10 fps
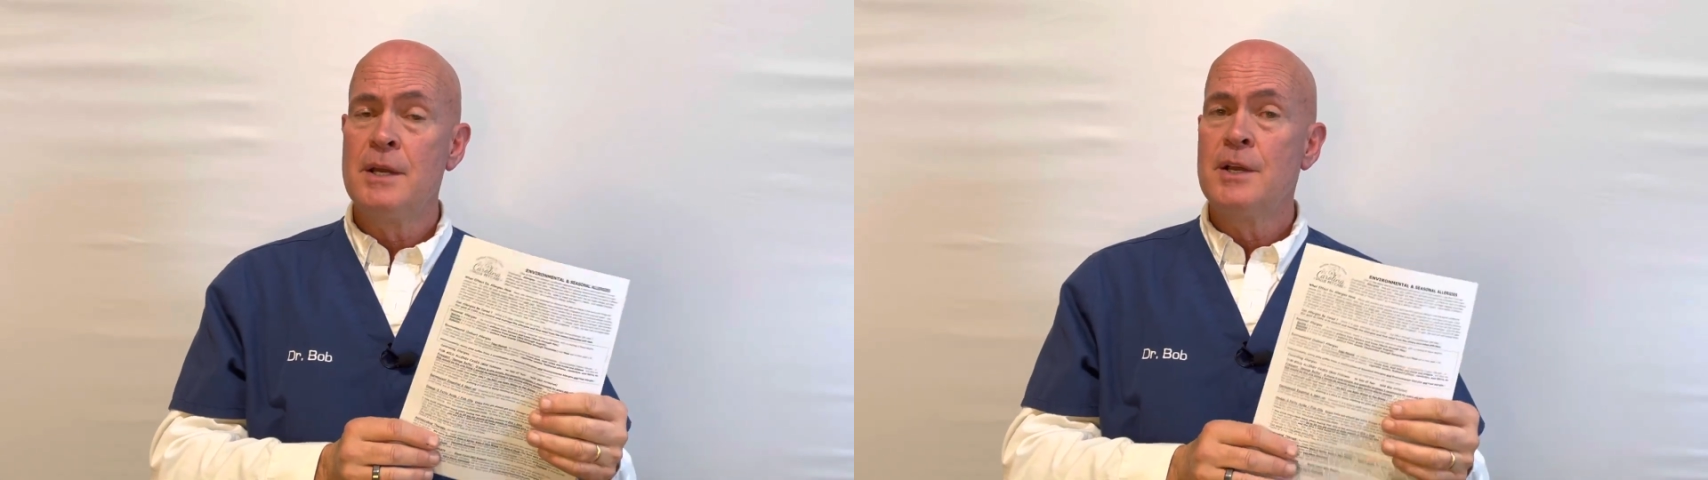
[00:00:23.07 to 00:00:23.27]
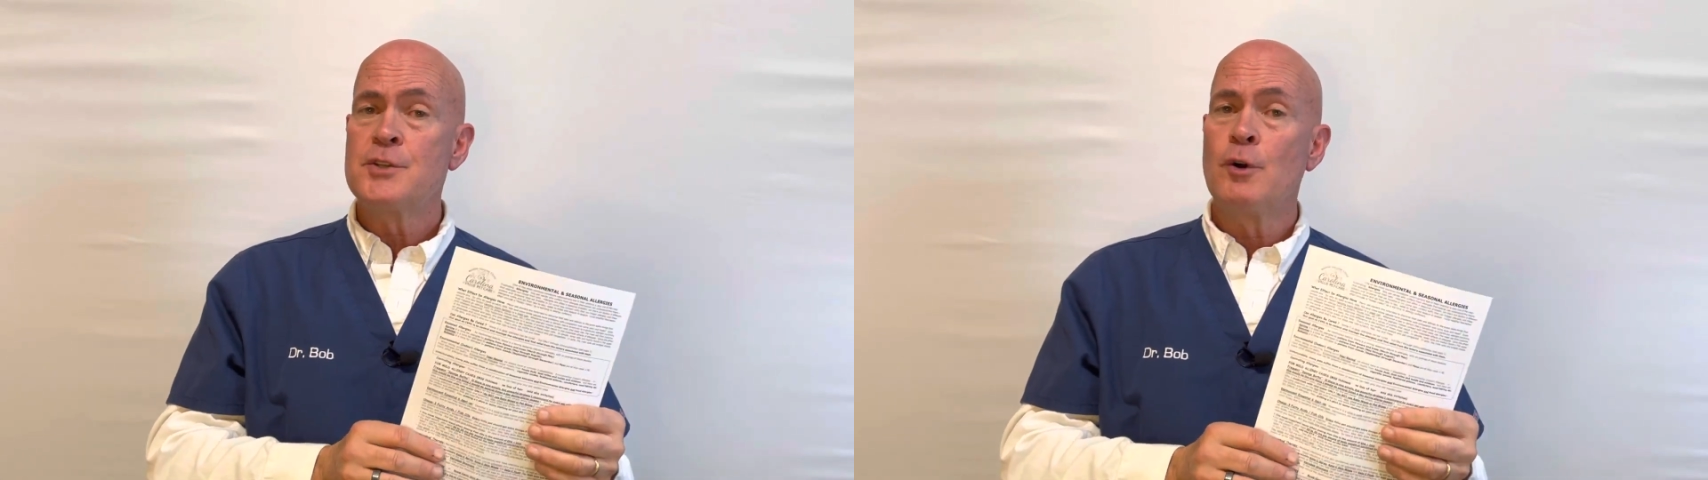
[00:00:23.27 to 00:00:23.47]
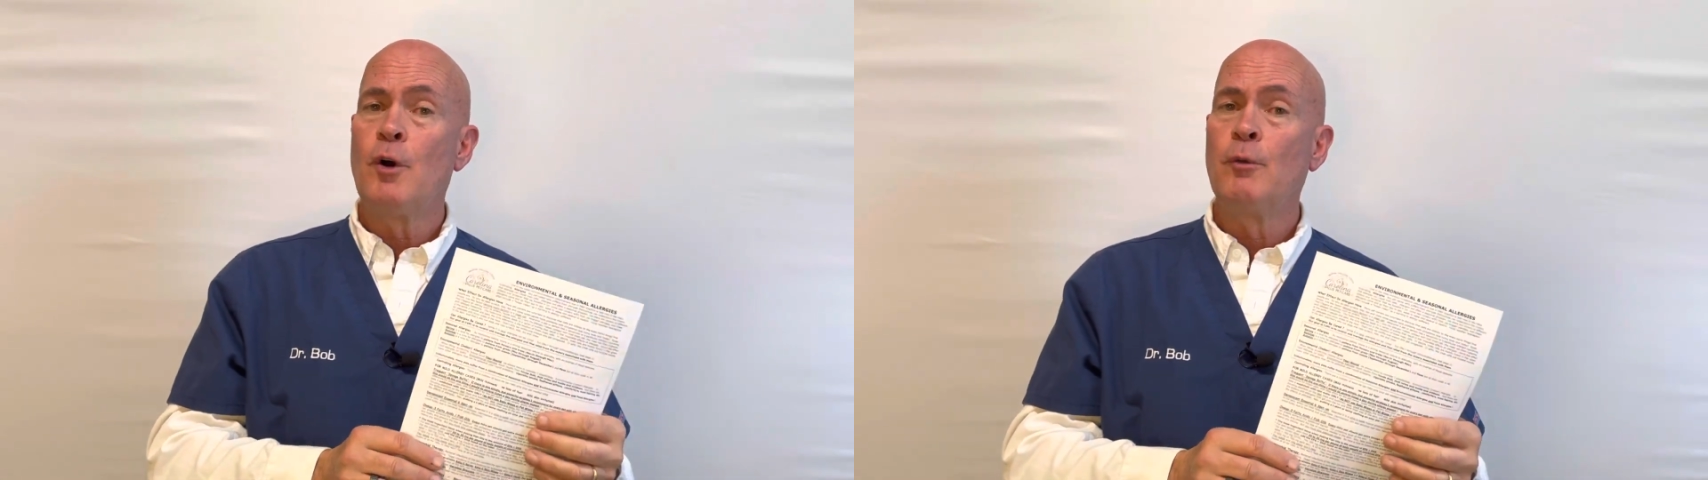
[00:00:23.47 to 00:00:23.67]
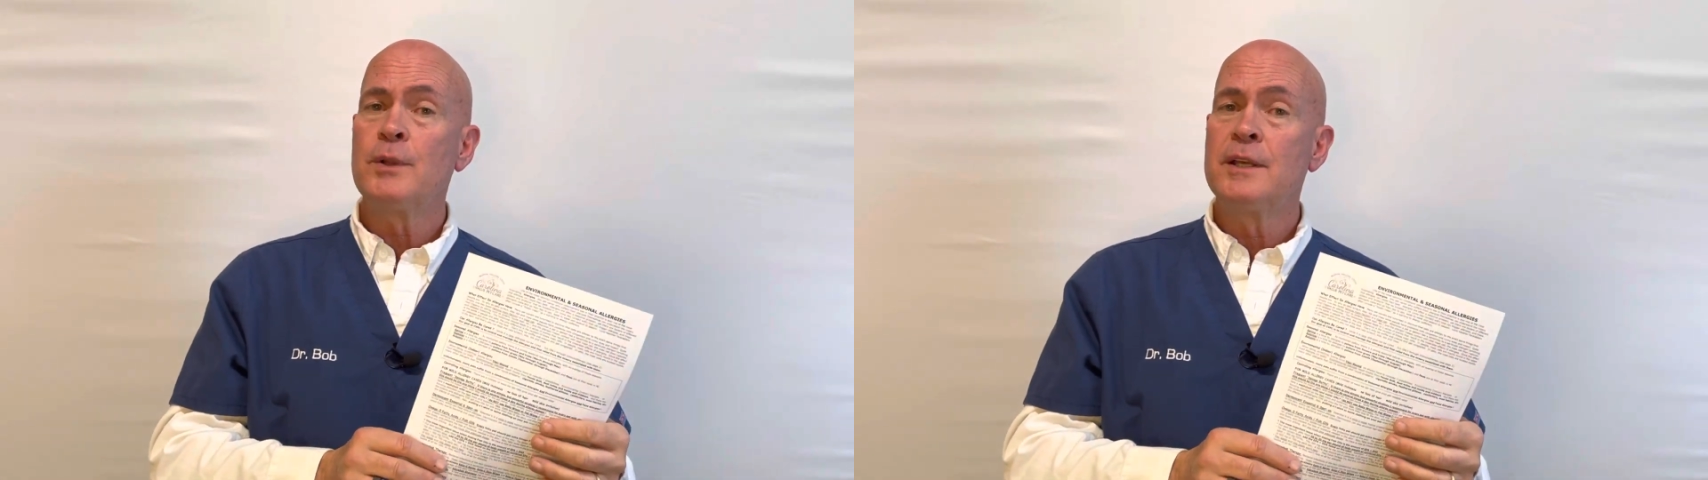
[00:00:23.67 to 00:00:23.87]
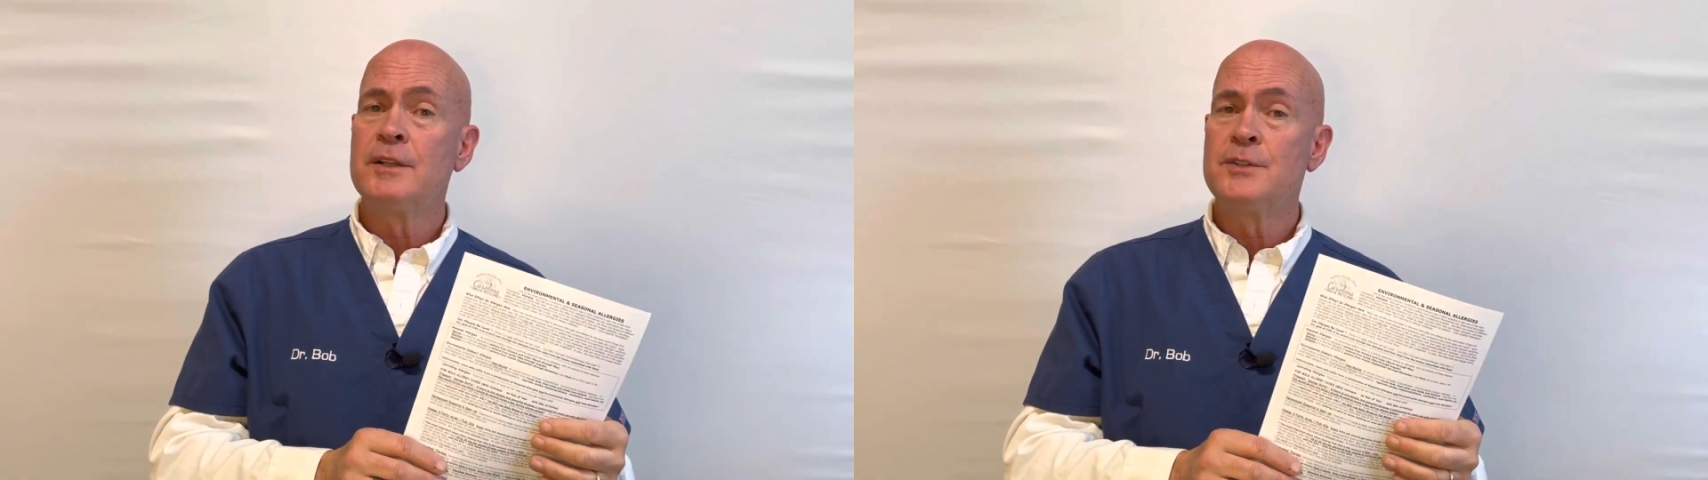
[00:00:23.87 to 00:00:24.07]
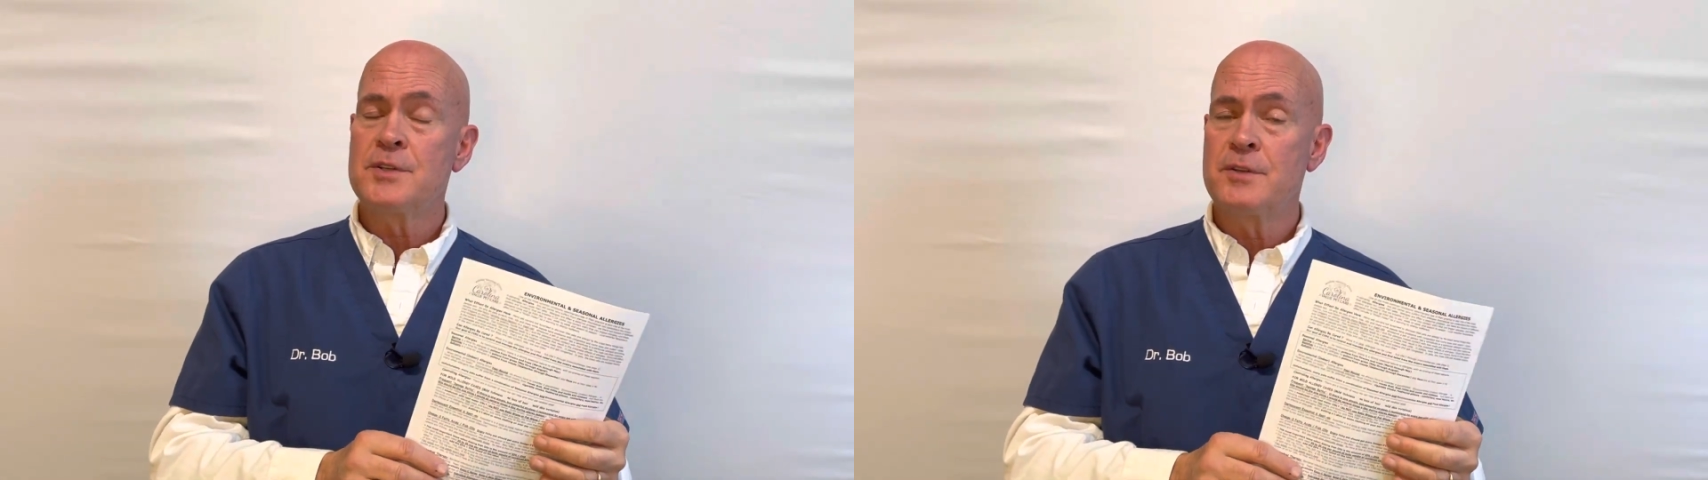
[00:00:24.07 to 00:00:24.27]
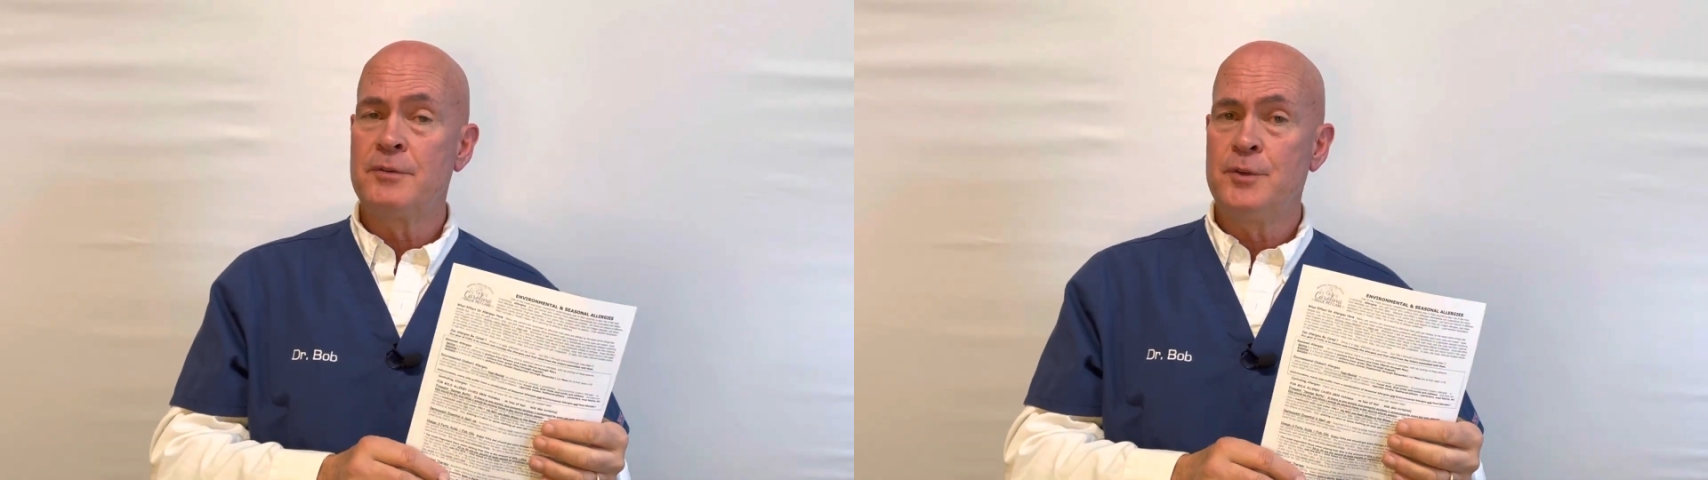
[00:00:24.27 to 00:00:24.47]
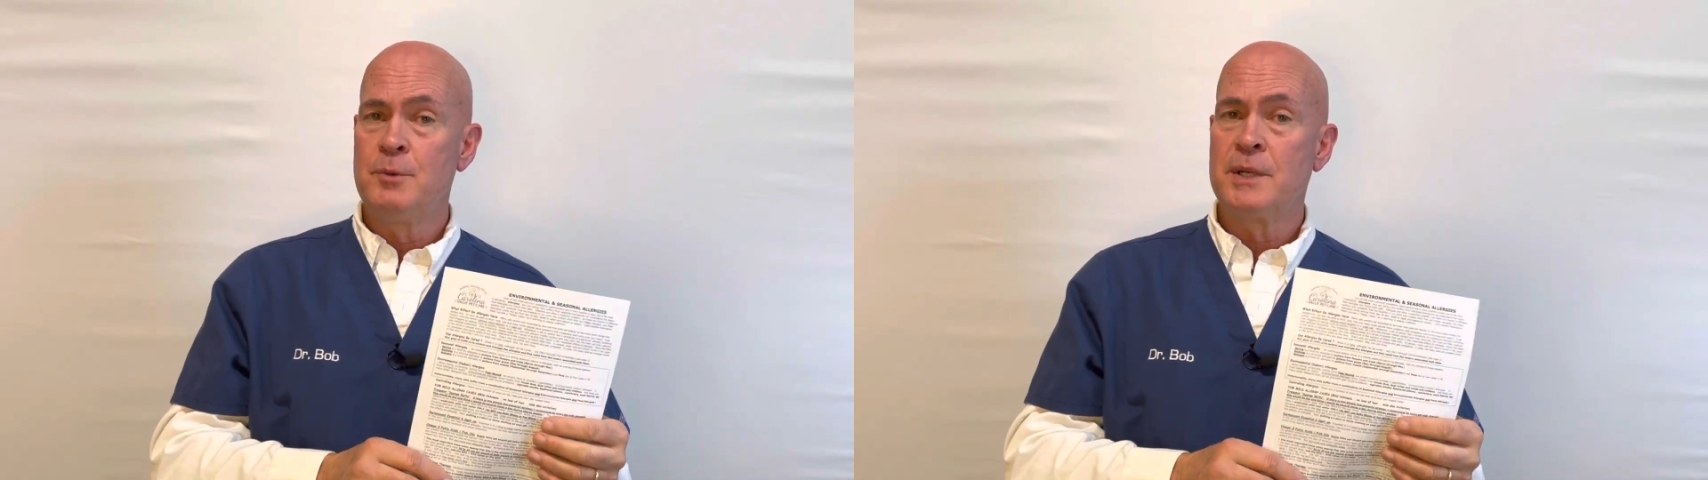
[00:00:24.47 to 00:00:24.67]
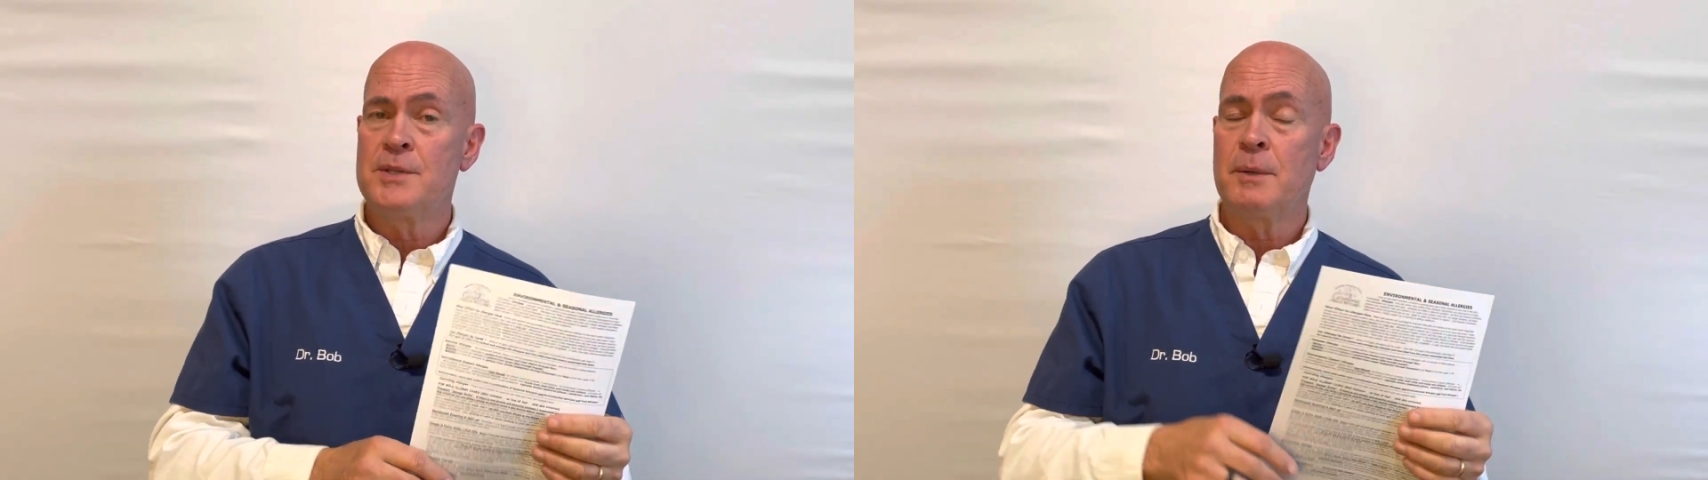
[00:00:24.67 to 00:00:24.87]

So hopefully in just a few minutes,